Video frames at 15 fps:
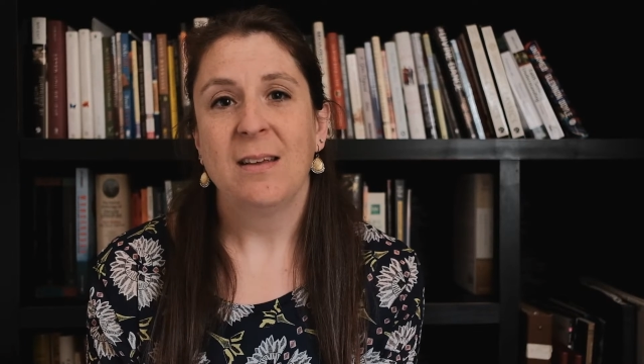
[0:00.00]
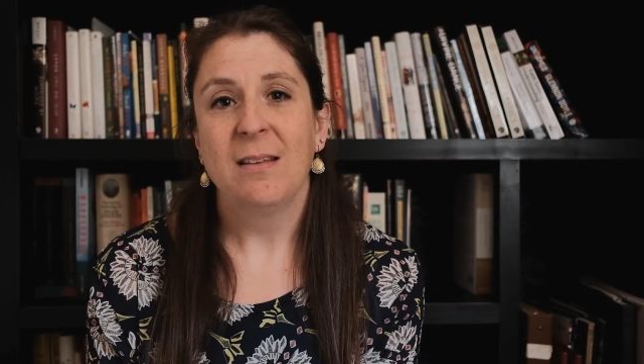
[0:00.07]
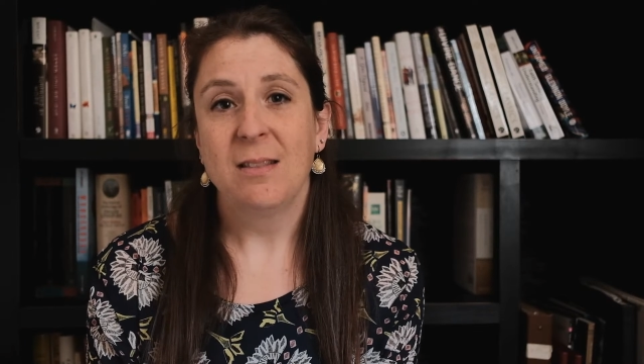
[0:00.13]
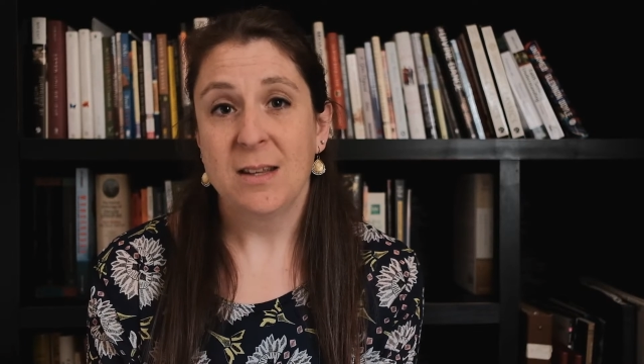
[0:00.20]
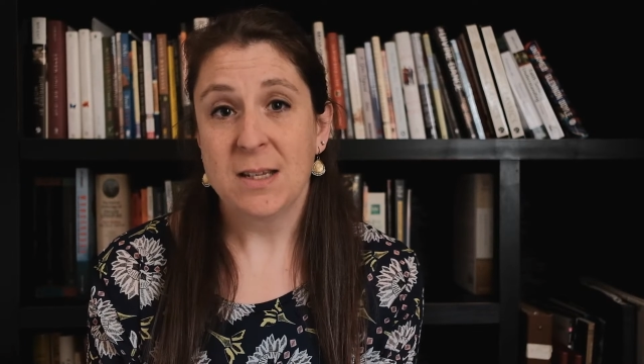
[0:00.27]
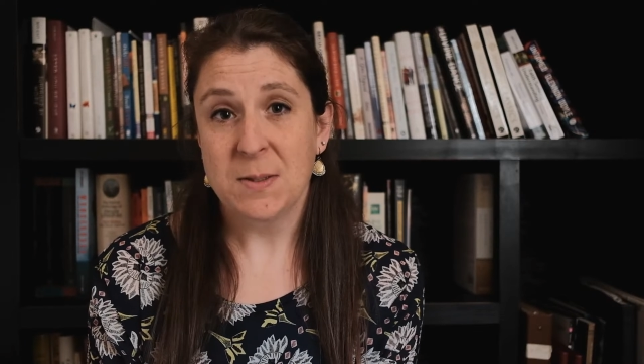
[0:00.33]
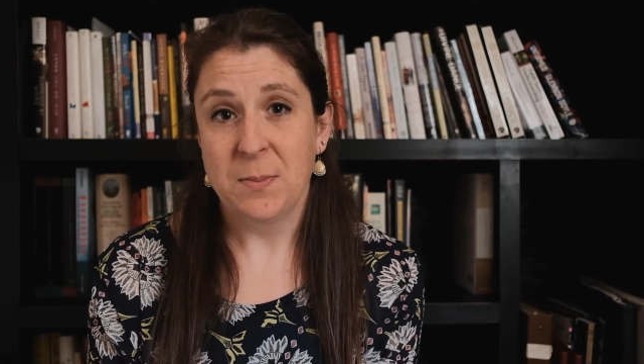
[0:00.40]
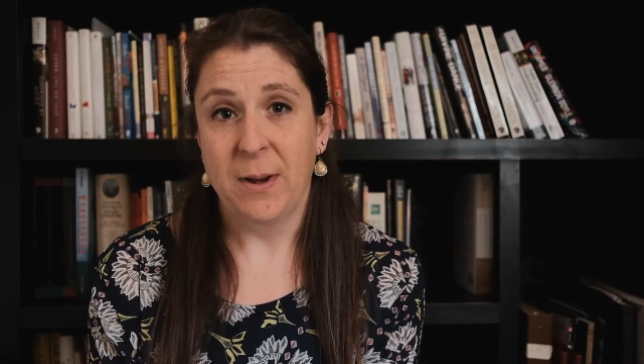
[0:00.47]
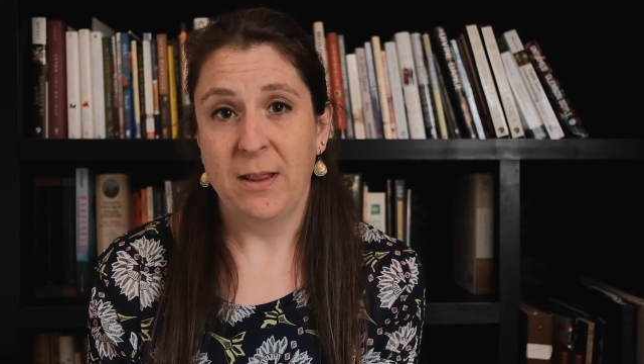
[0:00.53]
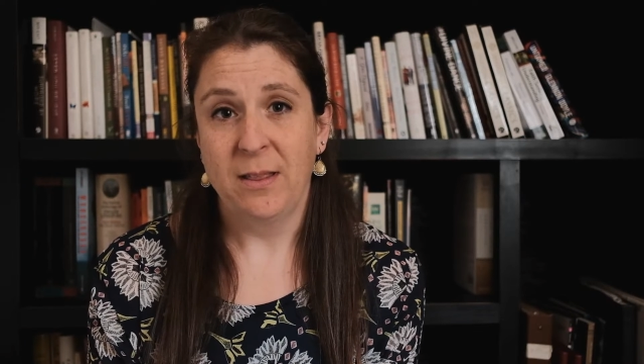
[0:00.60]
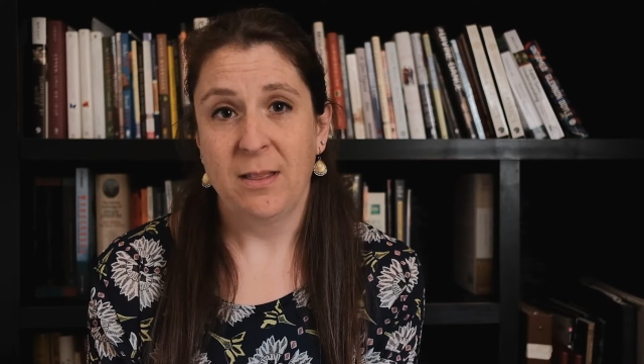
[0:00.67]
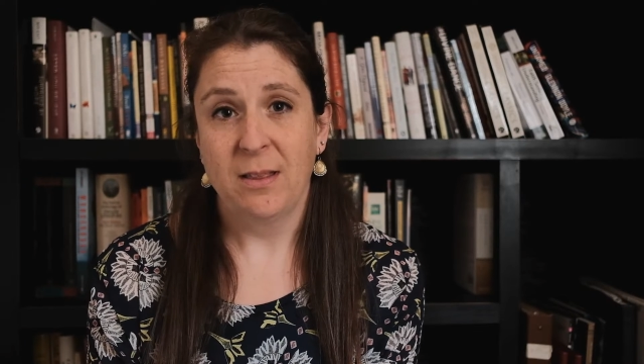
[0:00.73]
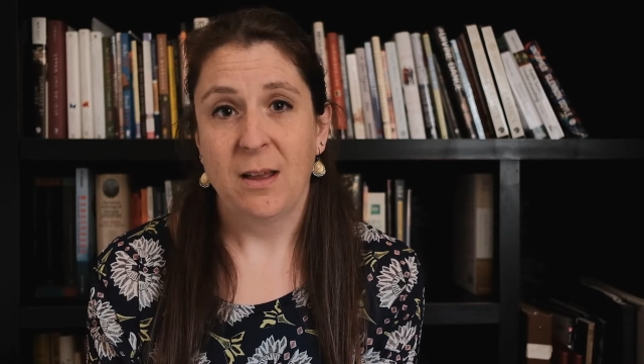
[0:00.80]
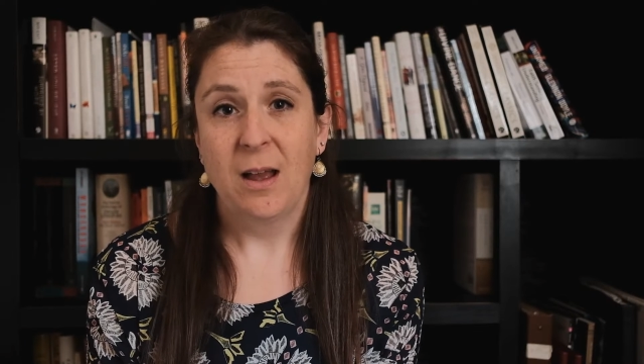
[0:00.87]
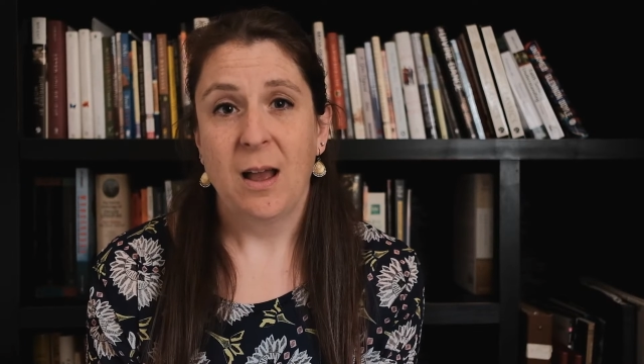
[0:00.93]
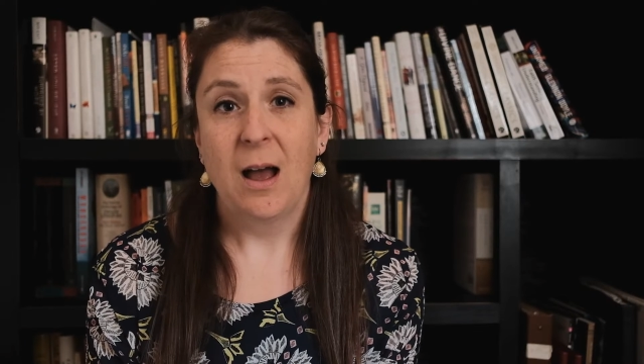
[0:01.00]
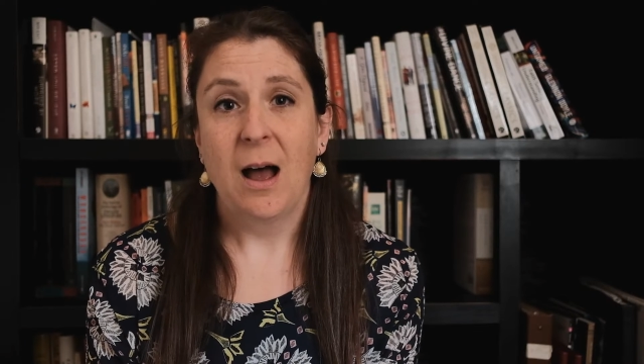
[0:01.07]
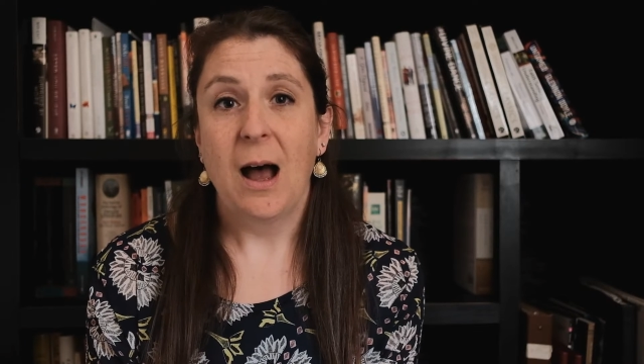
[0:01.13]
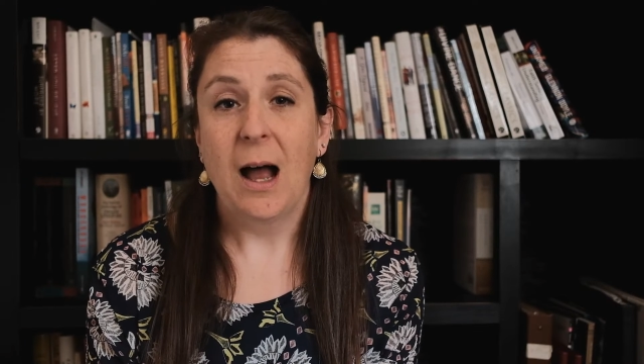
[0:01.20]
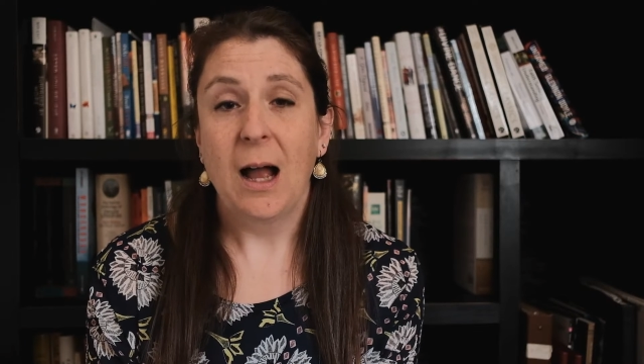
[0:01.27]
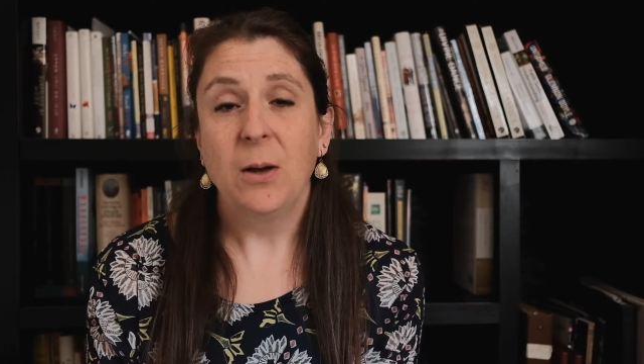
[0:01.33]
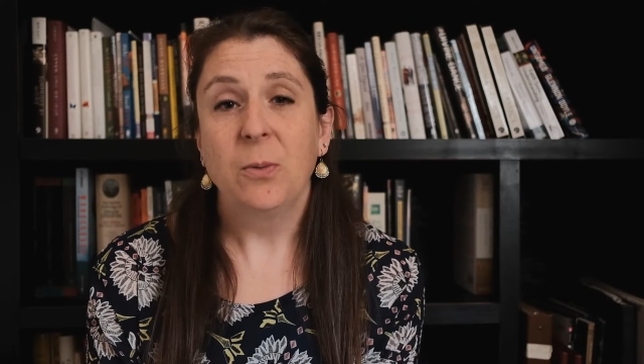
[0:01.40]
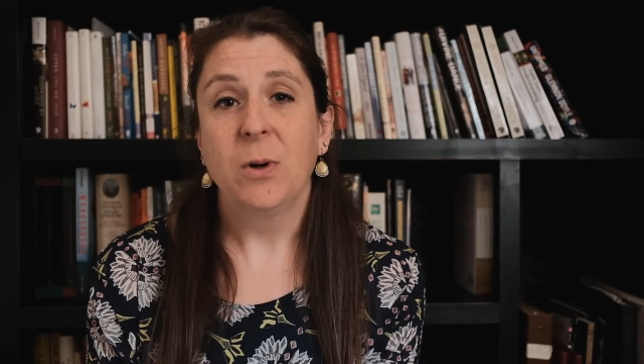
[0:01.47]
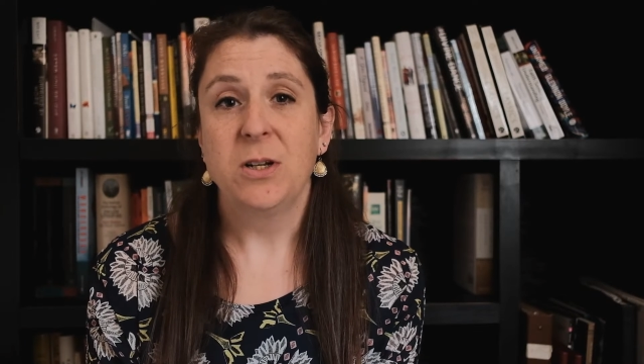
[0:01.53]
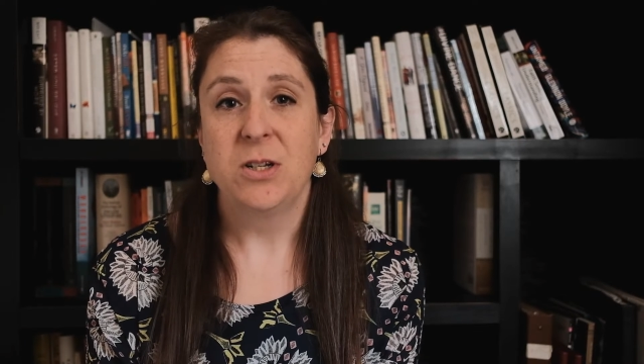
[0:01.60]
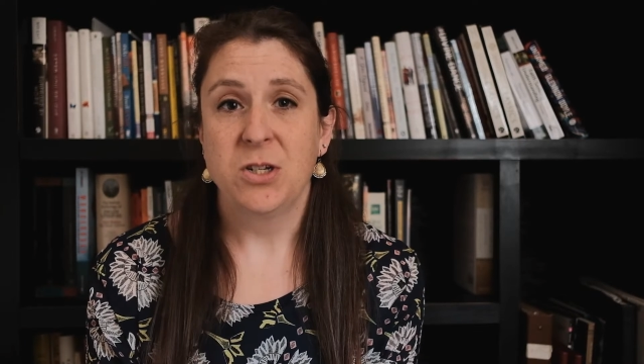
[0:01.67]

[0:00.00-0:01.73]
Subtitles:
This month, I want to